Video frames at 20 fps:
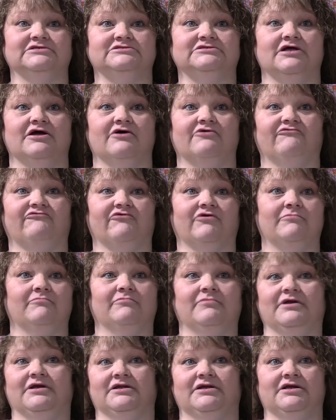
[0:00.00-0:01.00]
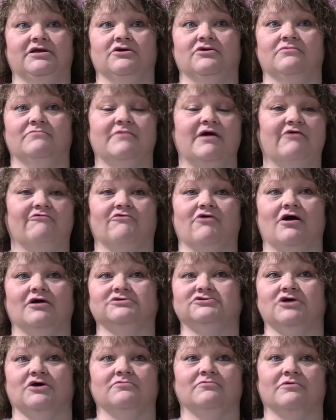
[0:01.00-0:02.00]
of stuff, and me and him, every
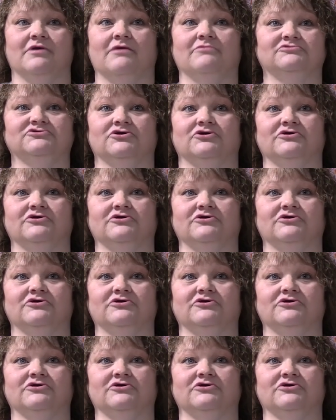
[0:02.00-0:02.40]
October, it was